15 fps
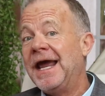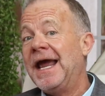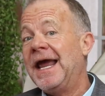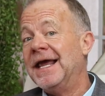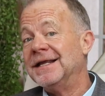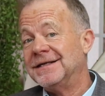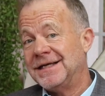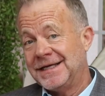
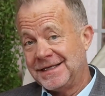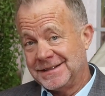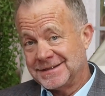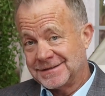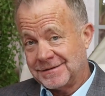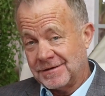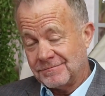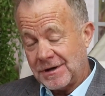and
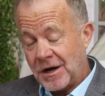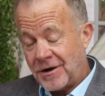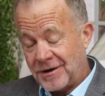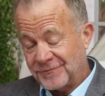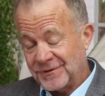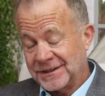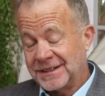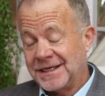in
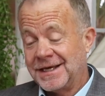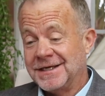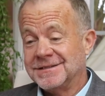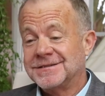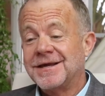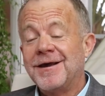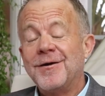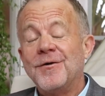often
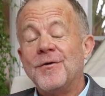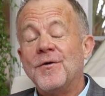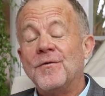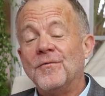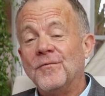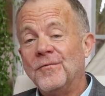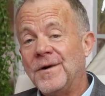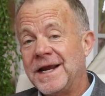case
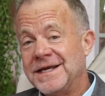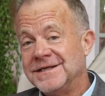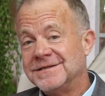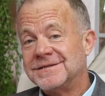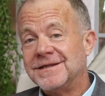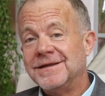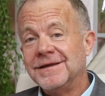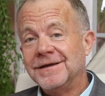
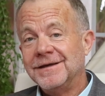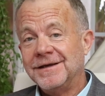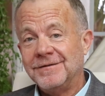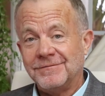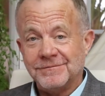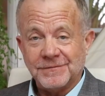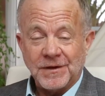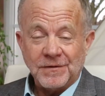raise the
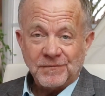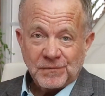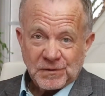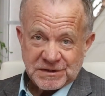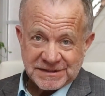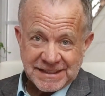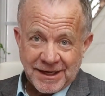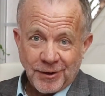
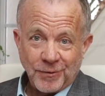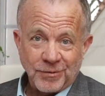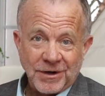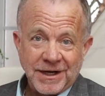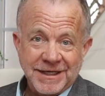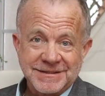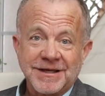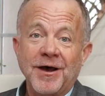sale
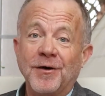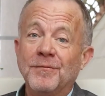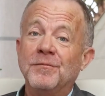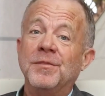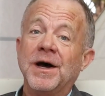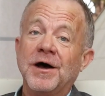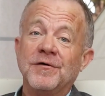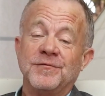price
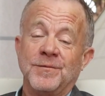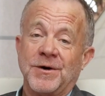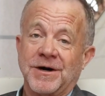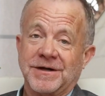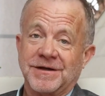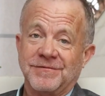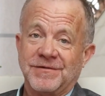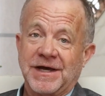above
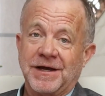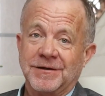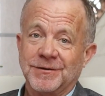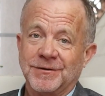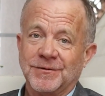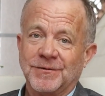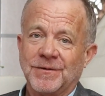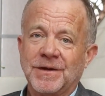market
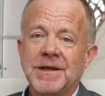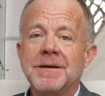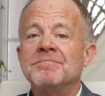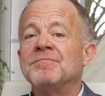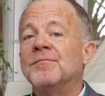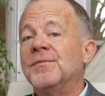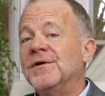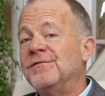value.
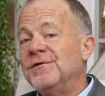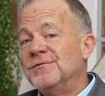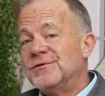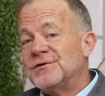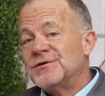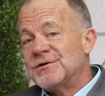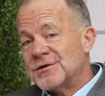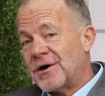But if you
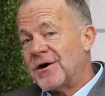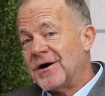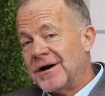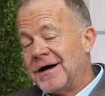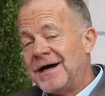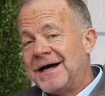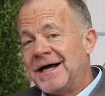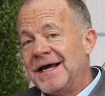start
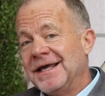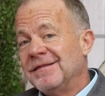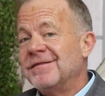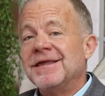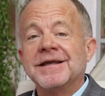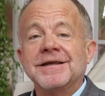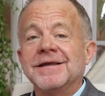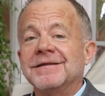high
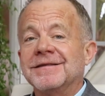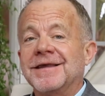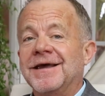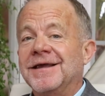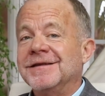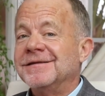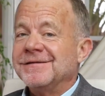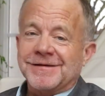thinking
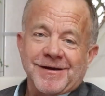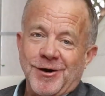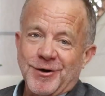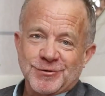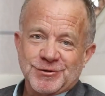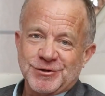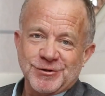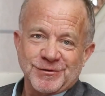that
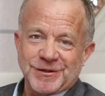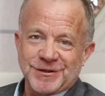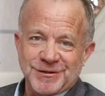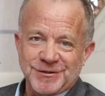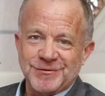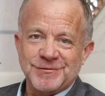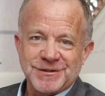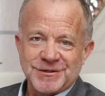all you can
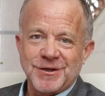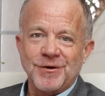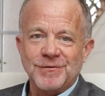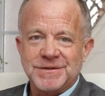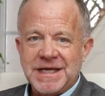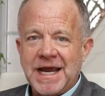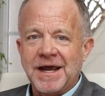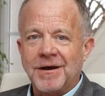do is go
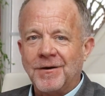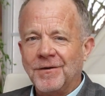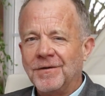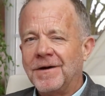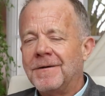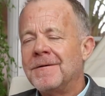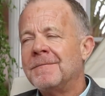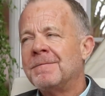down,